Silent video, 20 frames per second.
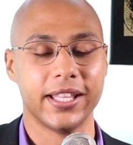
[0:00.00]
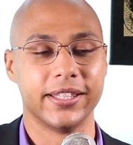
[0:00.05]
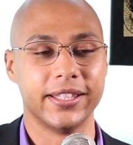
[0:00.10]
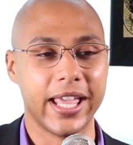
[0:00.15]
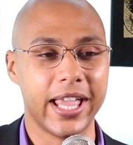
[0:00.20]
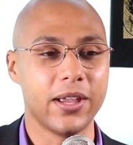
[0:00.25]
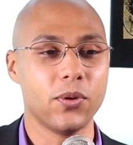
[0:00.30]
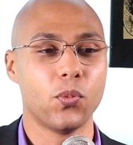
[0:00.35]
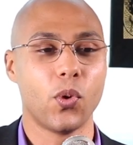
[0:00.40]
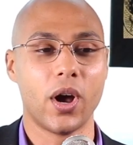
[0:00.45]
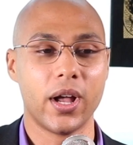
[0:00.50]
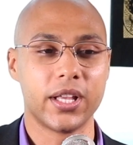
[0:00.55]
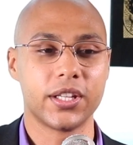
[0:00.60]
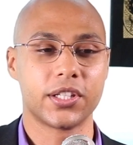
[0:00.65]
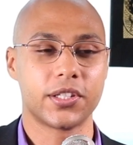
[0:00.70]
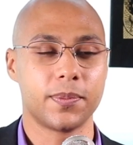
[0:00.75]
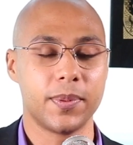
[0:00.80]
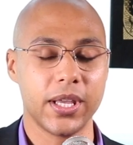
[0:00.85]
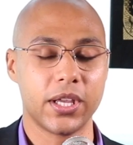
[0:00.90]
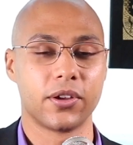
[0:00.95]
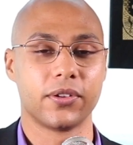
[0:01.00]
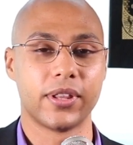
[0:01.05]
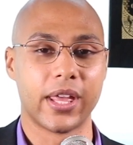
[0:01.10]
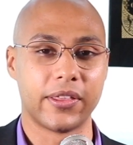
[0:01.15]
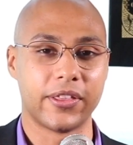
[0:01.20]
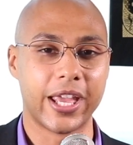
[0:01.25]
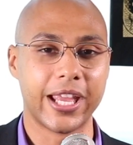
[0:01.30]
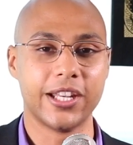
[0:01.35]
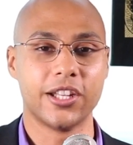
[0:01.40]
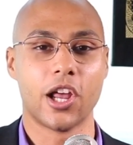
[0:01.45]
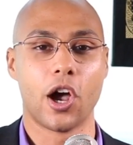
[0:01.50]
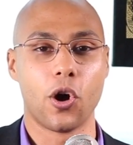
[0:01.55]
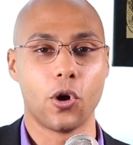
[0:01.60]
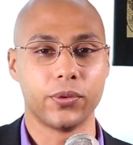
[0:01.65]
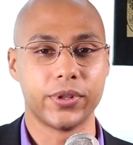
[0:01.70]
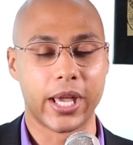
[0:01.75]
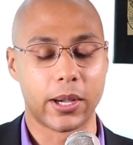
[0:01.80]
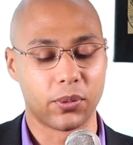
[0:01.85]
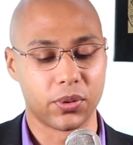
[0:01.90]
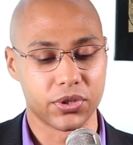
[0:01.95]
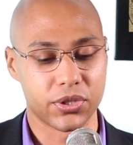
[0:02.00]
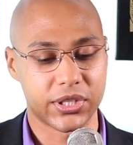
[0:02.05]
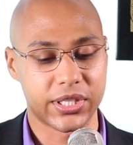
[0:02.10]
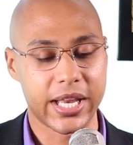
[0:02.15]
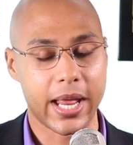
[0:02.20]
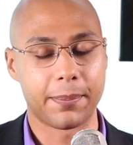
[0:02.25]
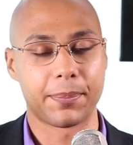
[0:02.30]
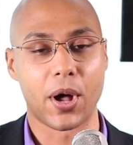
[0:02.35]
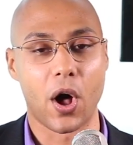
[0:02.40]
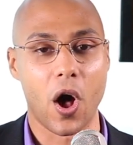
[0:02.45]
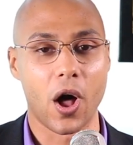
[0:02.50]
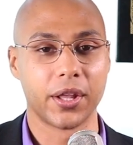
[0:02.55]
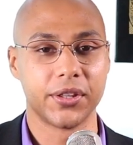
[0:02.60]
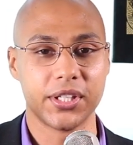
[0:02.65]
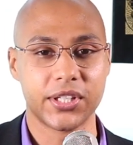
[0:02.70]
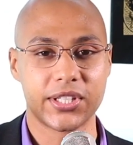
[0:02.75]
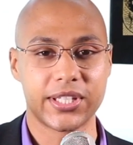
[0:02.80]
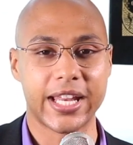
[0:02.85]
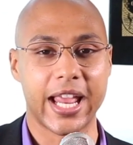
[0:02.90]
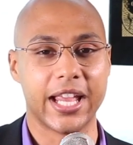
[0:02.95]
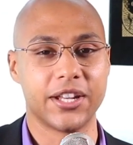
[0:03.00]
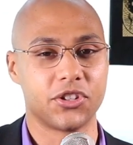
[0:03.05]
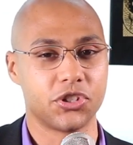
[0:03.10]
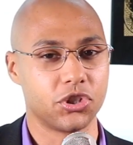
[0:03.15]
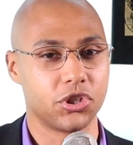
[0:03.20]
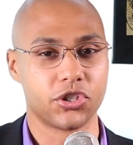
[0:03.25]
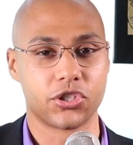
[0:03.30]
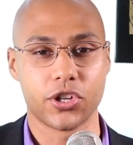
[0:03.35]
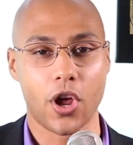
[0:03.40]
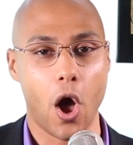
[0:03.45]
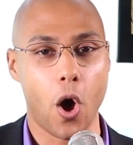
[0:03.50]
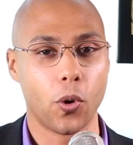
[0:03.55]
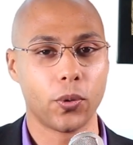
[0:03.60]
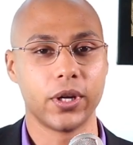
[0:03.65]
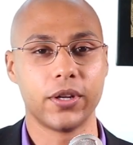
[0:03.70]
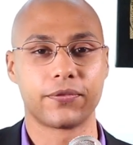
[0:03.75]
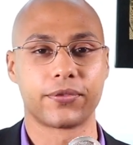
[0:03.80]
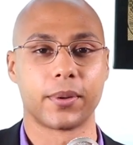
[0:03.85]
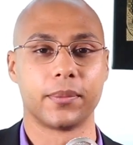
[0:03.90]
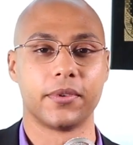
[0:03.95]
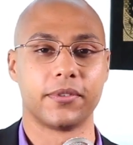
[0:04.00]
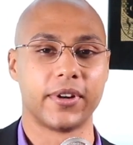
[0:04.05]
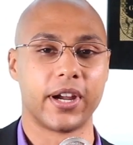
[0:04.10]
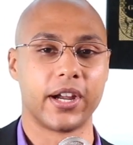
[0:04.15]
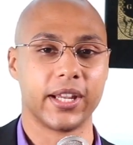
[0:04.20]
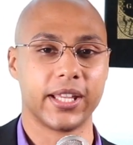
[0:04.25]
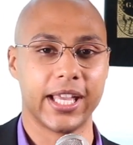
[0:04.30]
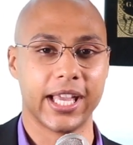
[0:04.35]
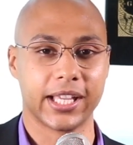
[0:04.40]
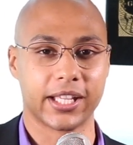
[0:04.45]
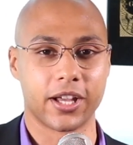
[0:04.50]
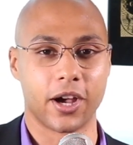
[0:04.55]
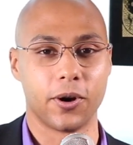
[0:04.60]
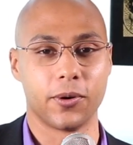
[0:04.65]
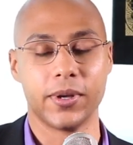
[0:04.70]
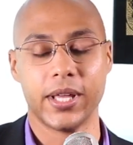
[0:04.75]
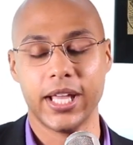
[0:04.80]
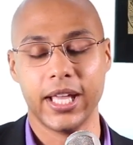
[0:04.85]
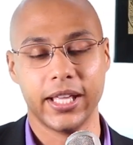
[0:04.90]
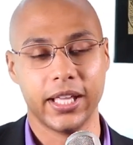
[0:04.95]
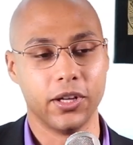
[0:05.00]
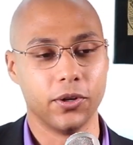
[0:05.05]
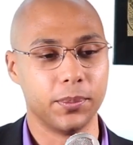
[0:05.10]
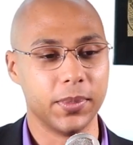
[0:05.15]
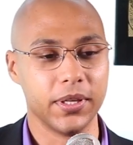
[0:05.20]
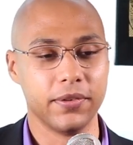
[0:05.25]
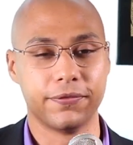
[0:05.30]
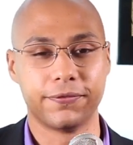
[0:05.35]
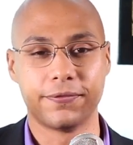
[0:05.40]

They want a speaker that they know that will step on the stage and just own it from the very get-go. He'll be